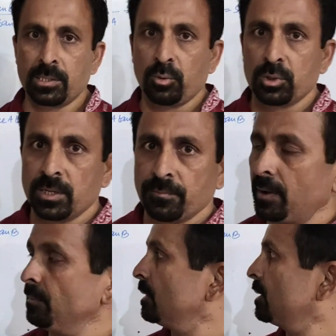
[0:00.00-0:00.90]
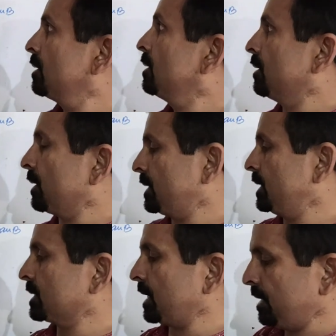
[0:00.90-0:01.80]
this question from right
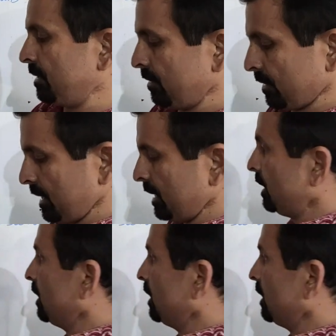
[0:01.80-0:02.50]
hand side. Okay.